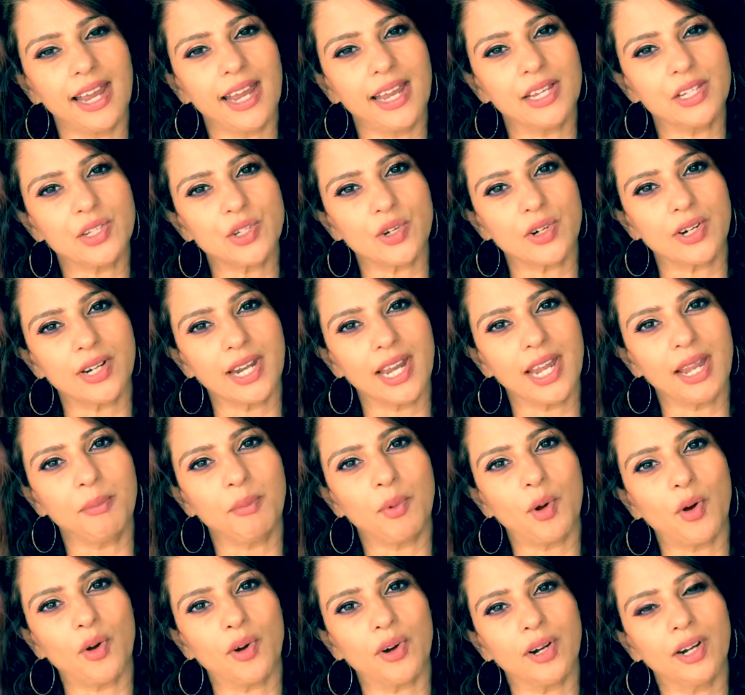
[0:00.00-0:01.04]
age or name
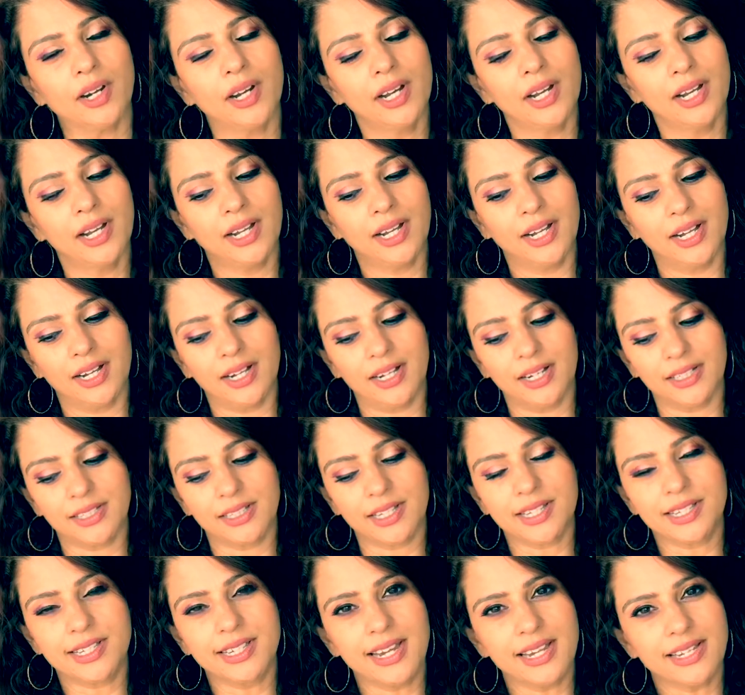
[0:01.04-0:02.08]
or
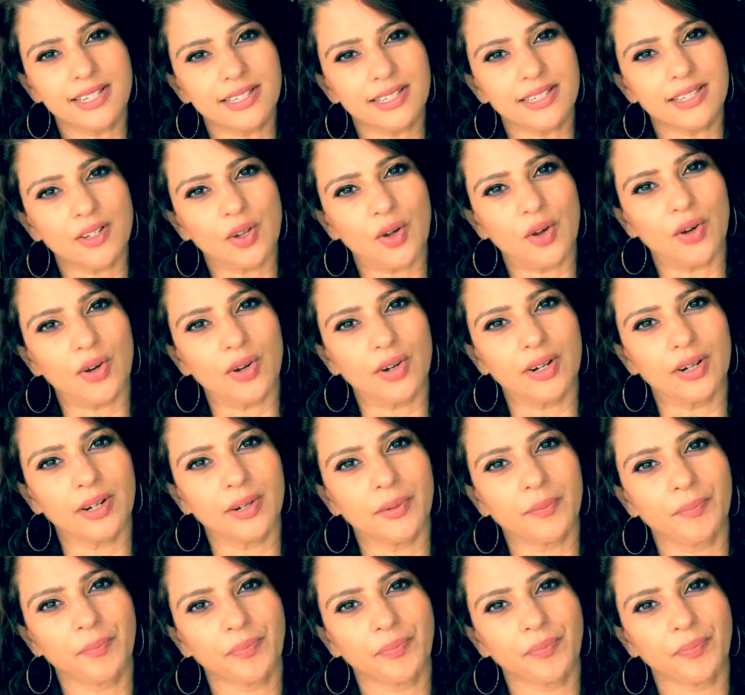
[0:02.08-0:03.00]
the status or